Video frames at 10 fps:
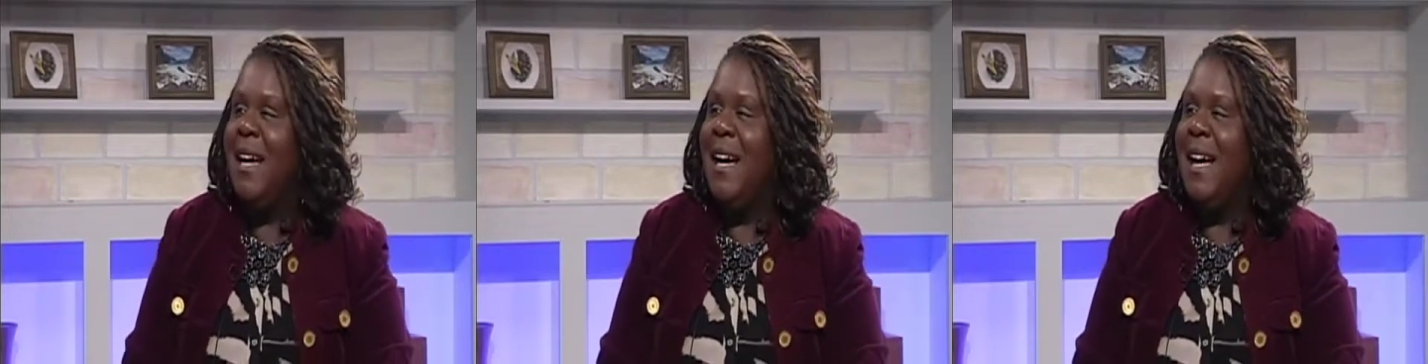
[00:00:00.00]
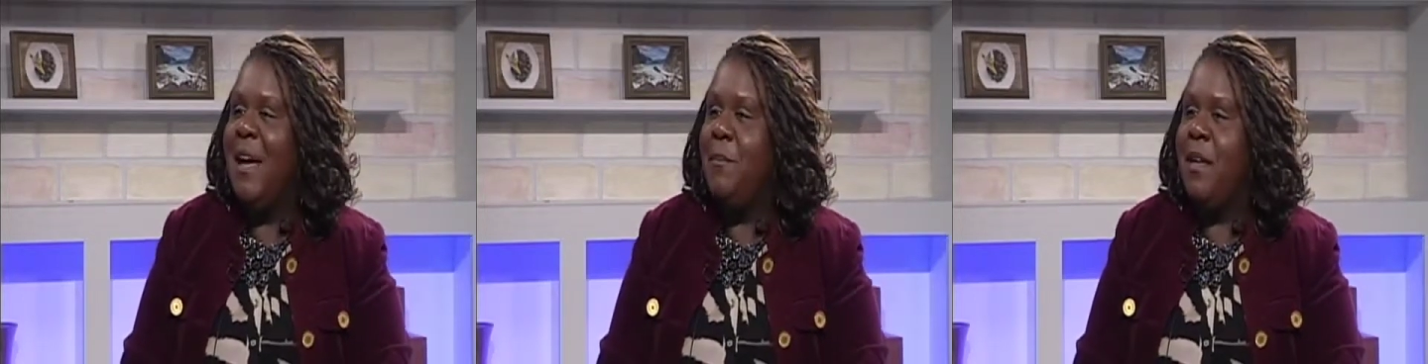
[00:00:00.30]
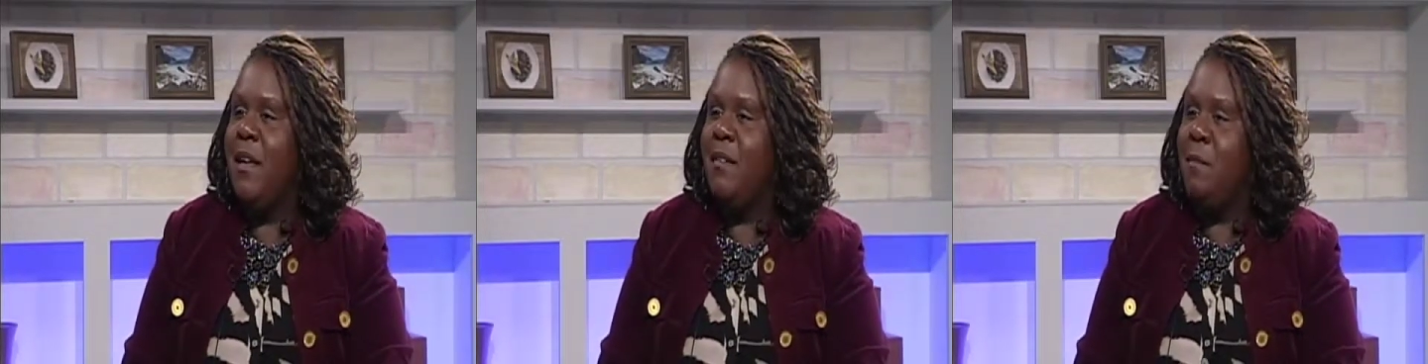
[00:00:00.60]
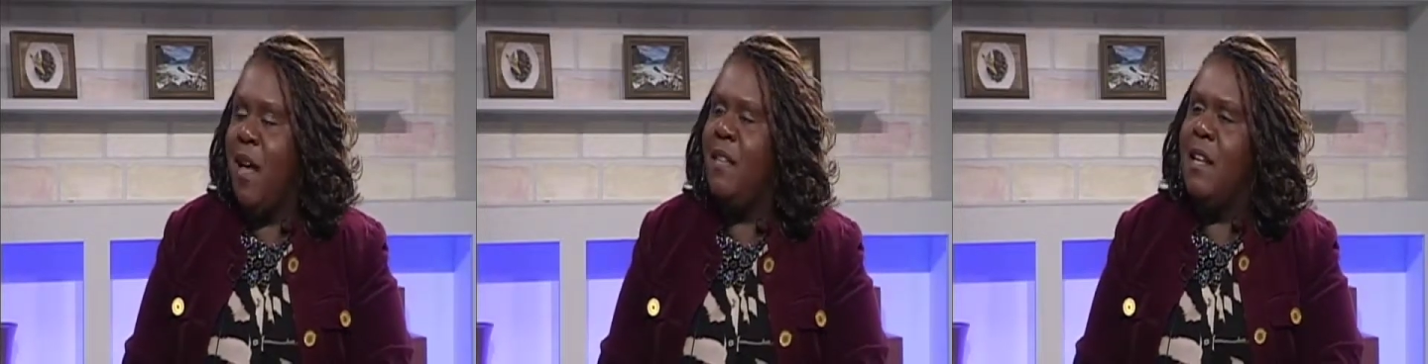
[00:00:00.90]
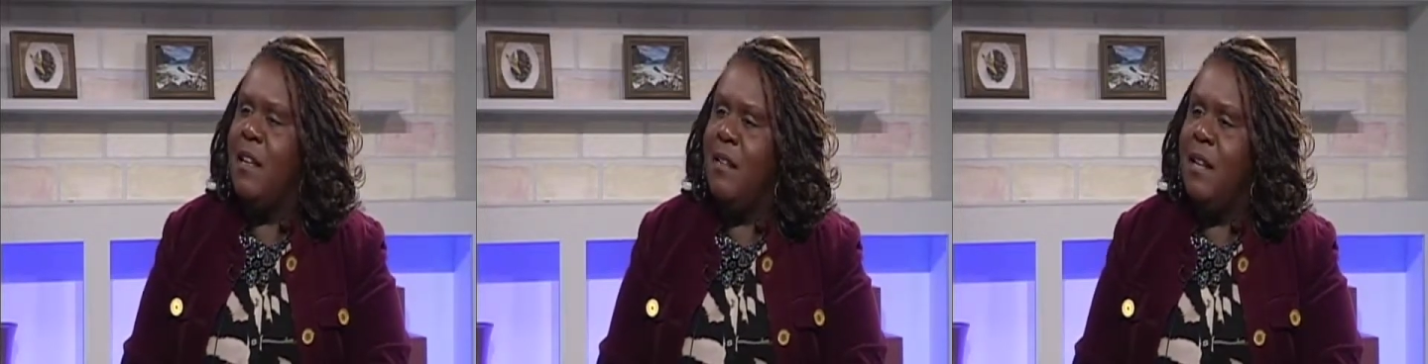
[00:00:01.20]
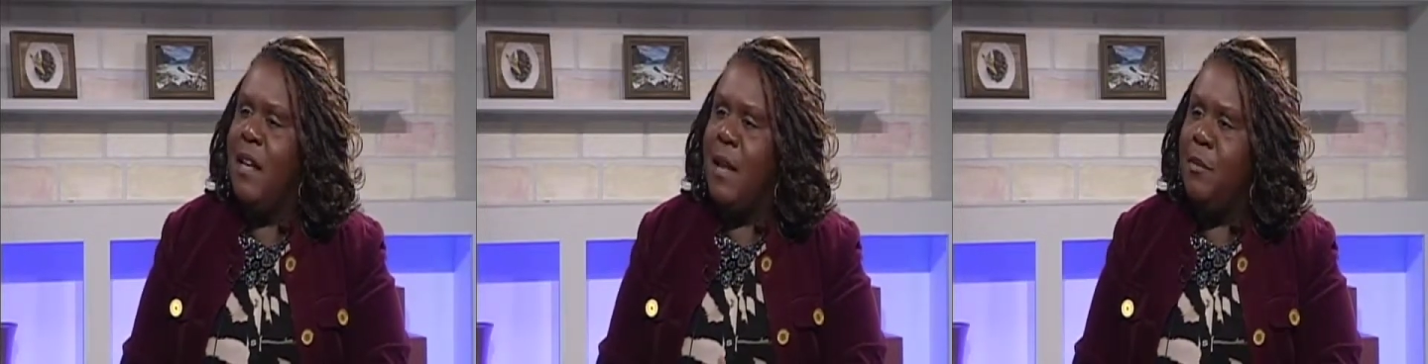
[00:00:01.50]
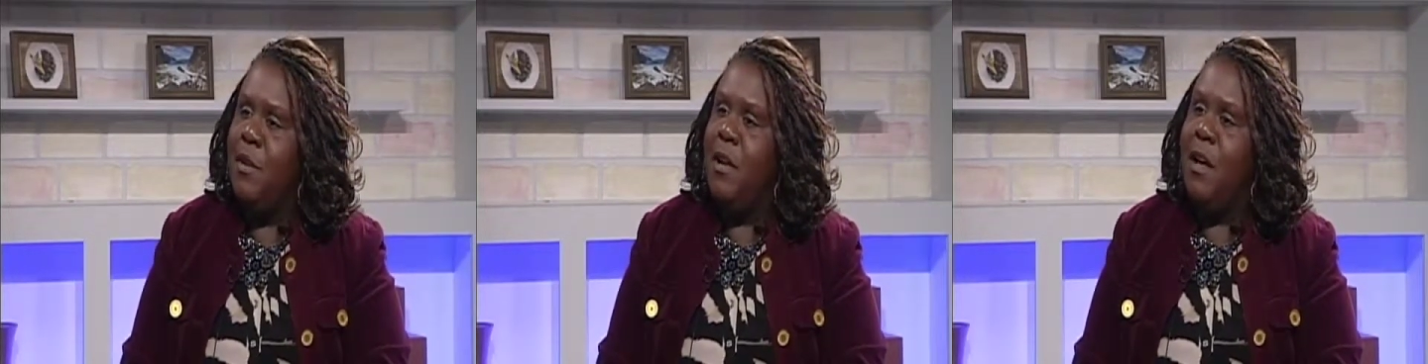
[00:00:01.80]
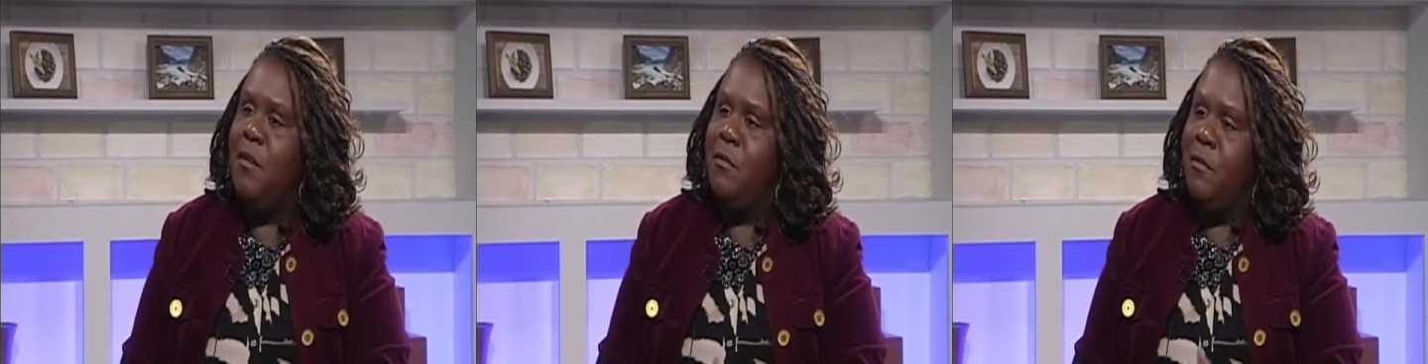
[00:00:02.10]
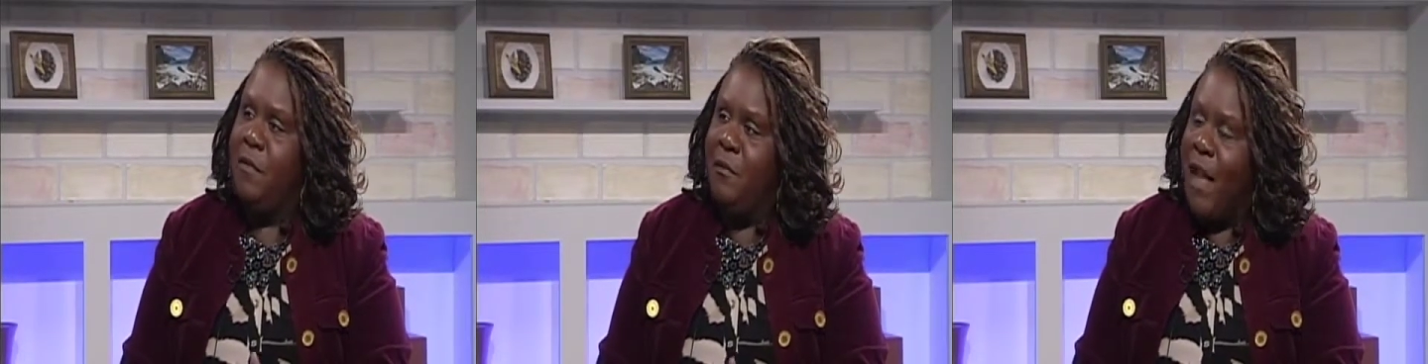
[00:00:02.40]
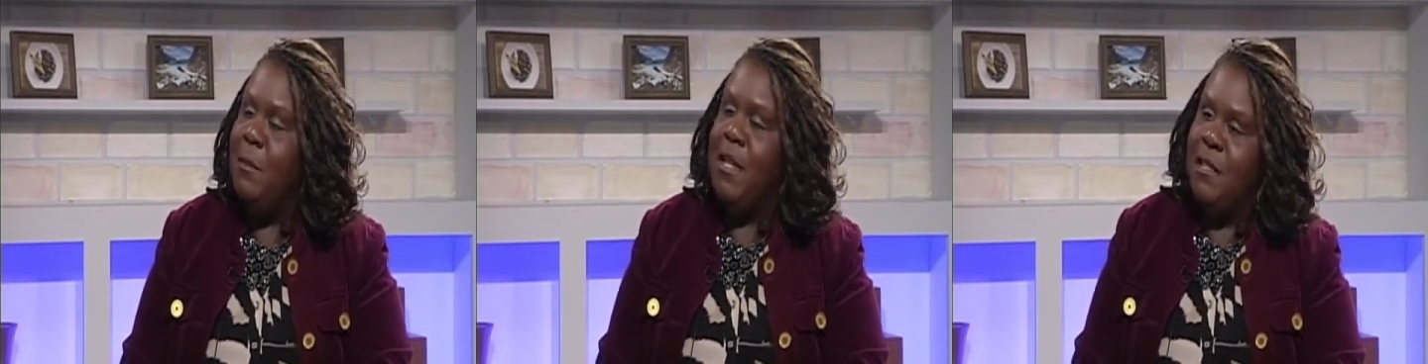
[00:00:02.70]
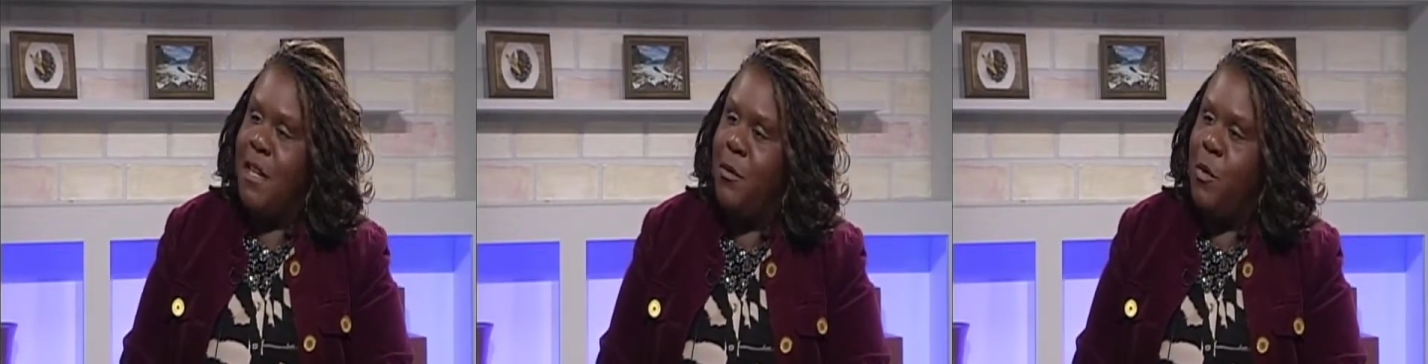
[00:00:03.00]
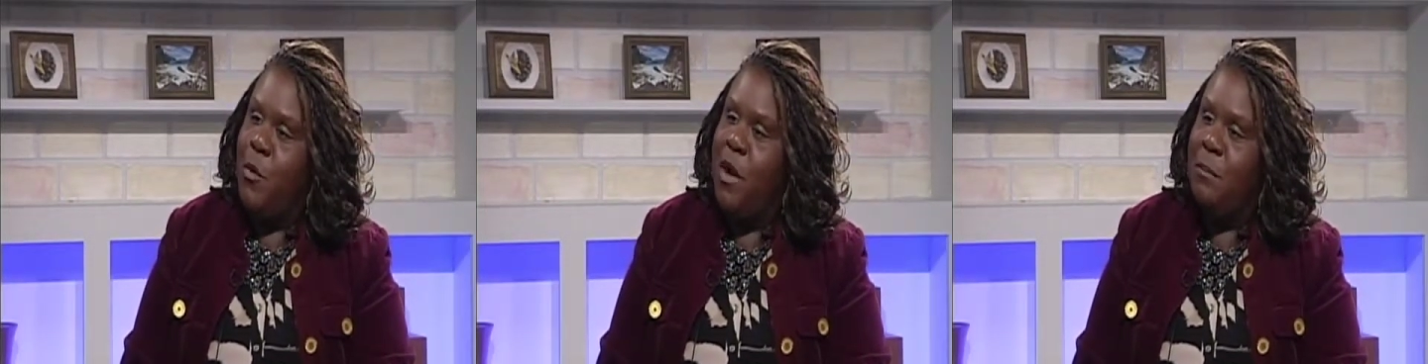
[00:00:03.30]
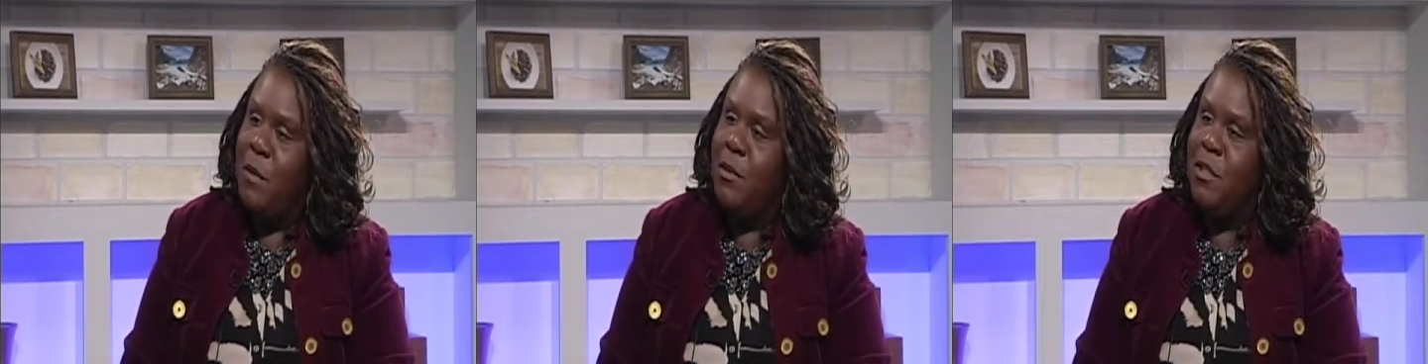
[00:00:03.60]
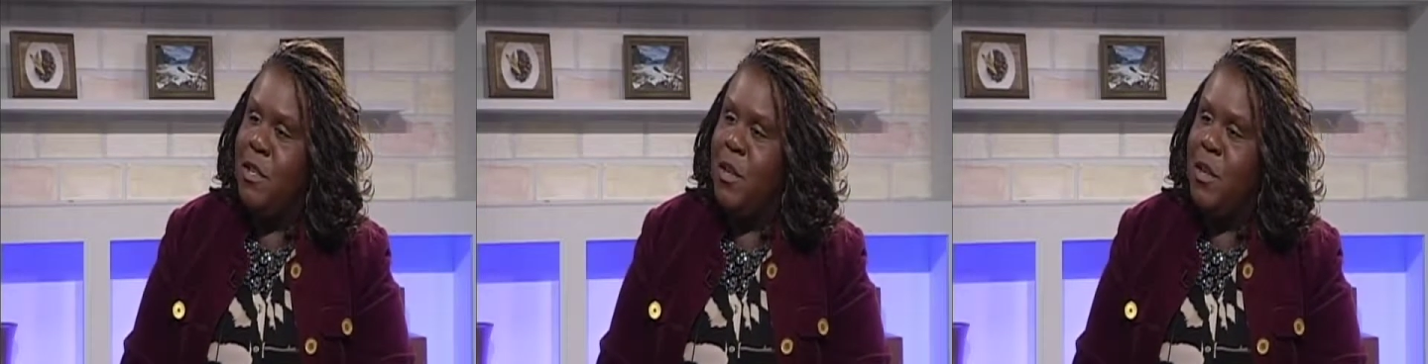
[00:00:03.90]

uh, because Boston is a neighborhood of families. And we want people to